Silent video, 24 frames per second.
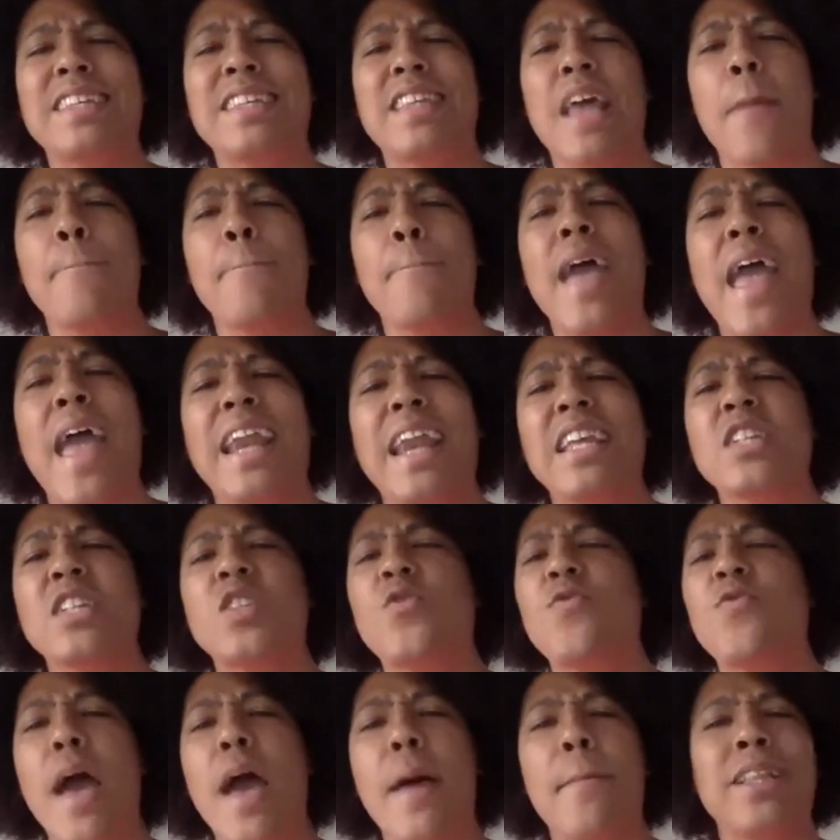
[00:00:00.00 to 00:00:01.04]
that Manny's
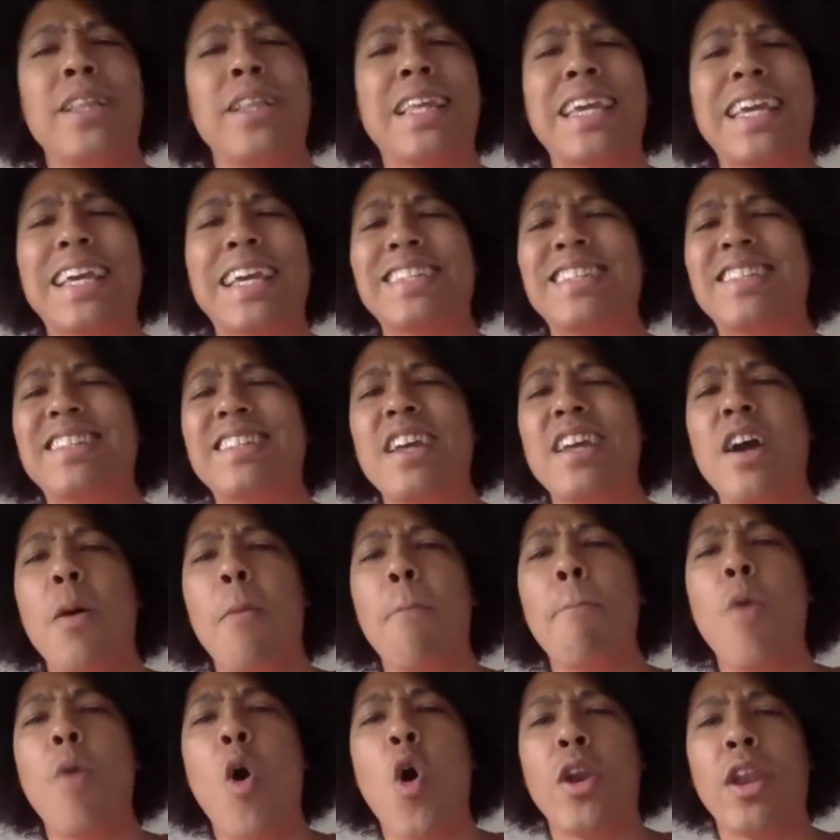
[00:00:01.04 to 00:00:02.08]
family is still
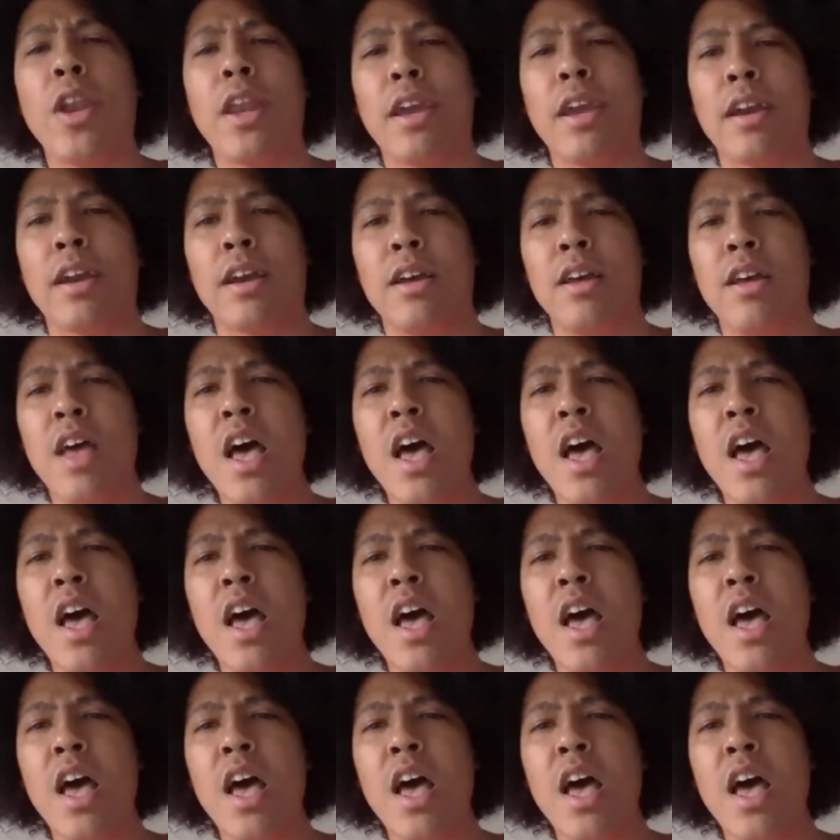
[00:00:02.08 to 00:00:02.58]
mourning,